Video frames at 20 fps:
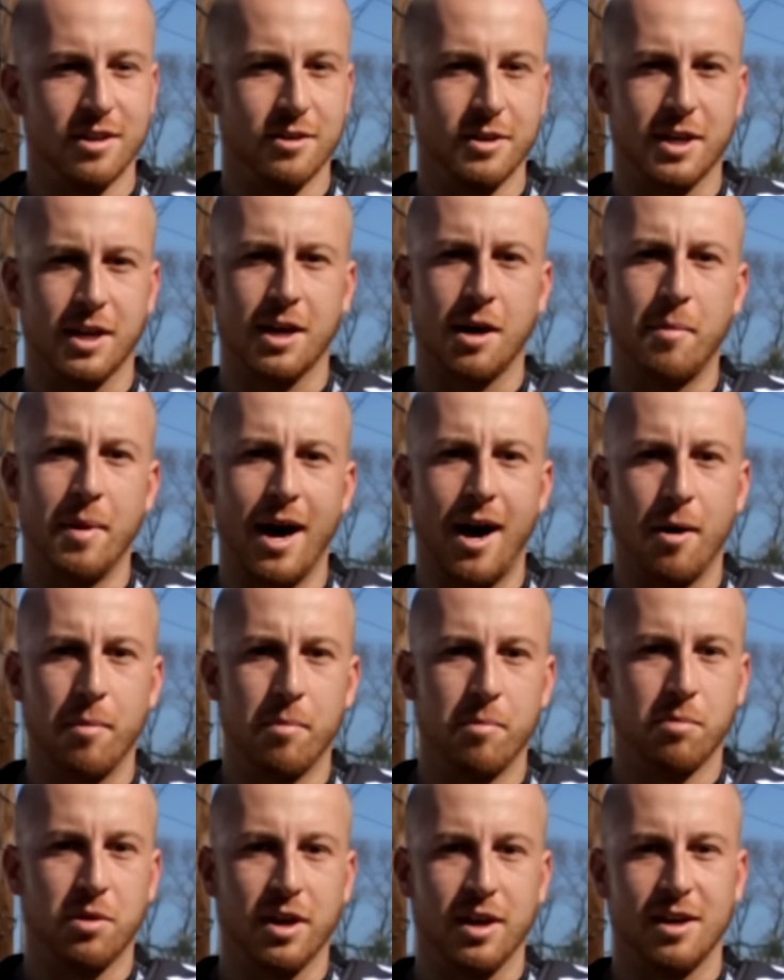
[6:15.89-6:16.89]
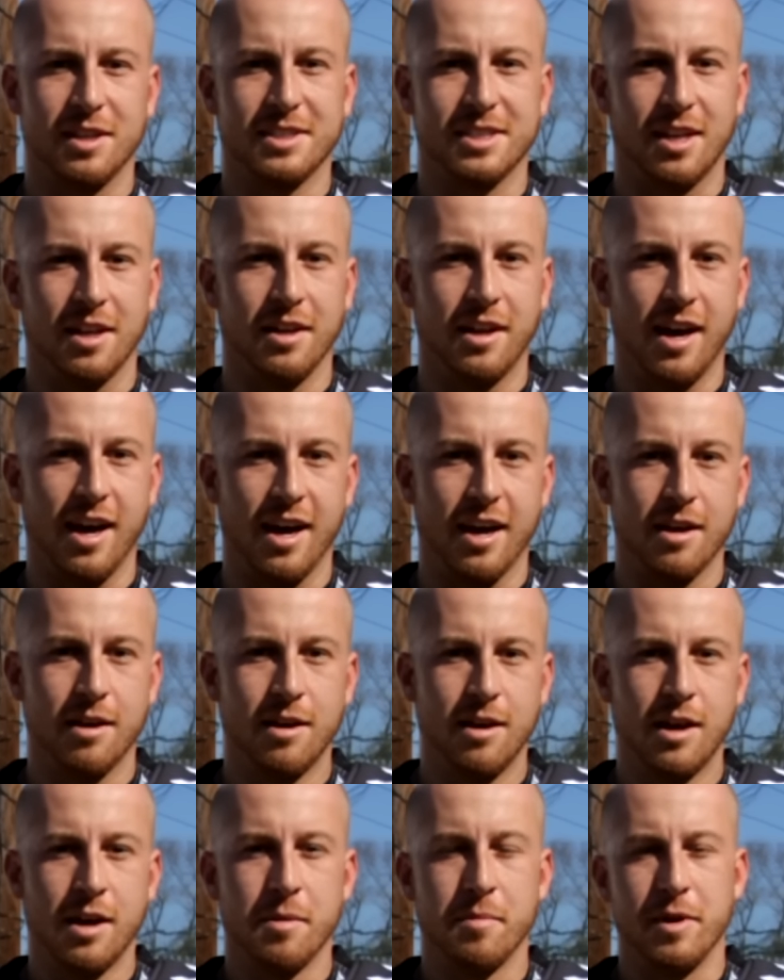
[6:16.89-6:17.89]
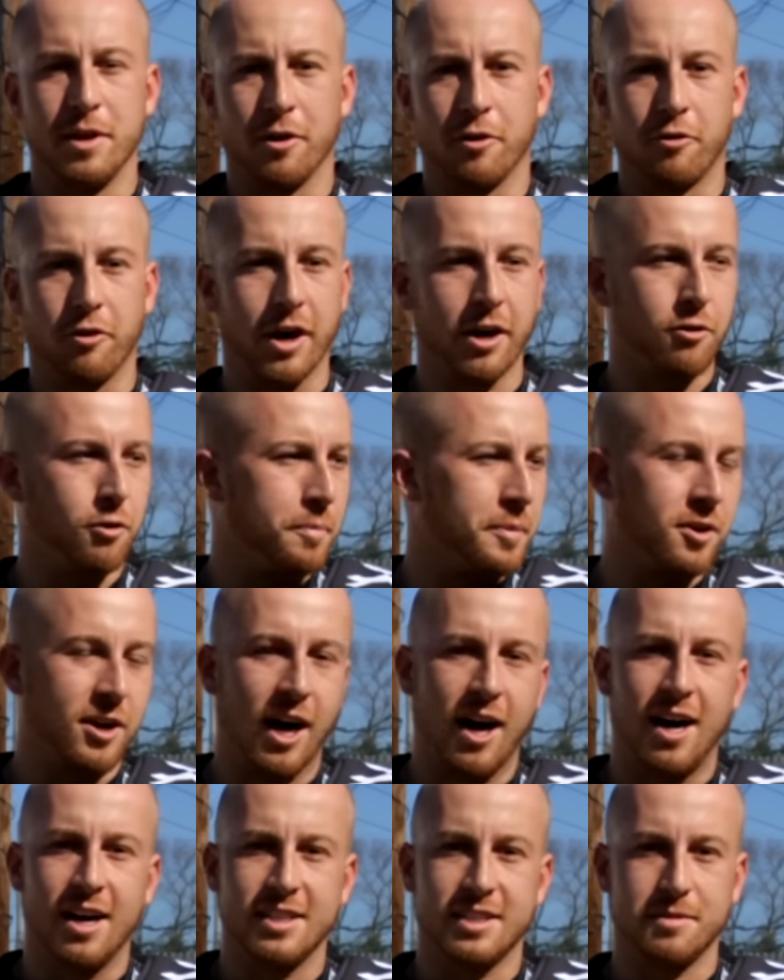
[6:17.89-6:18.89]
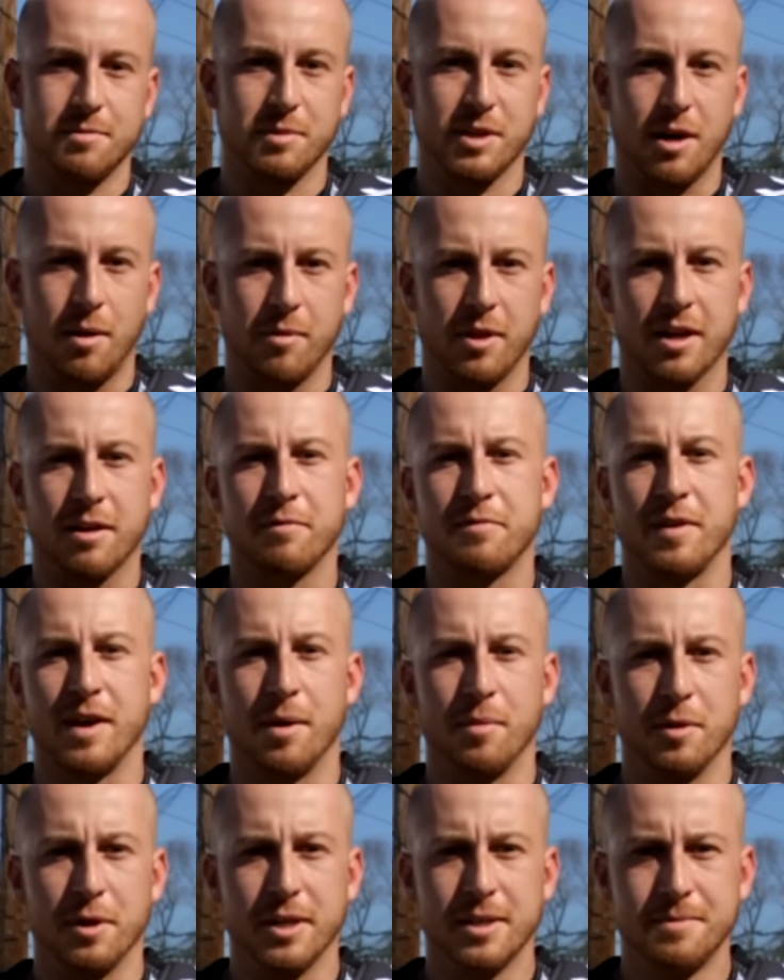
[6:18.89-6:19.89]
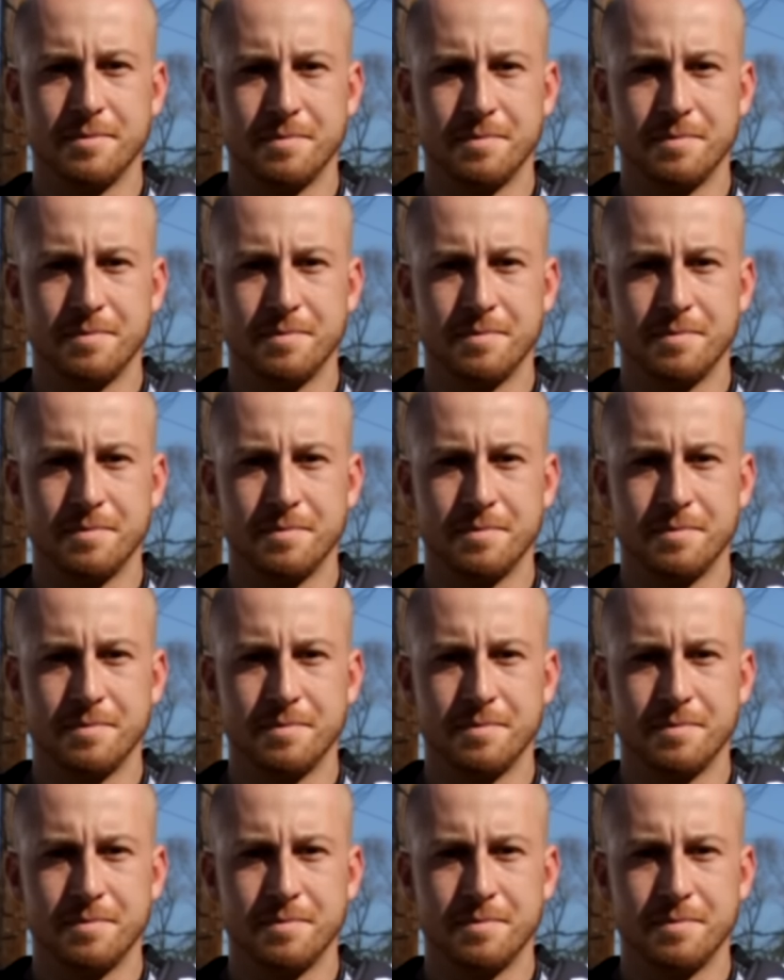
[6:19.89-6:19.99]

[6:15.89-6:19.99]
You can come out, play on Sunday, meet a great group of guys and become like a family.